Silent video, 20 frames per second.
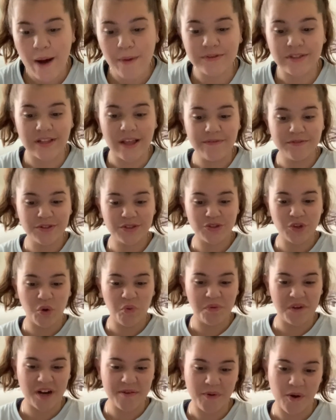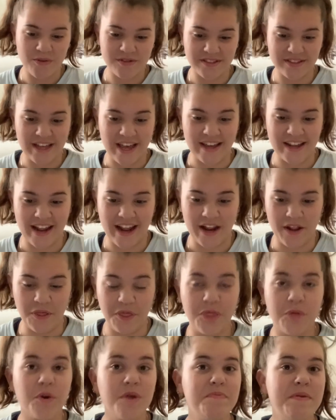I was 11 years old when I posted that,
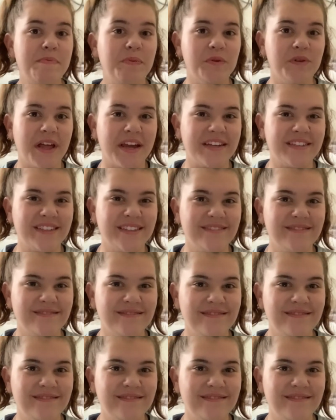and three people liked it.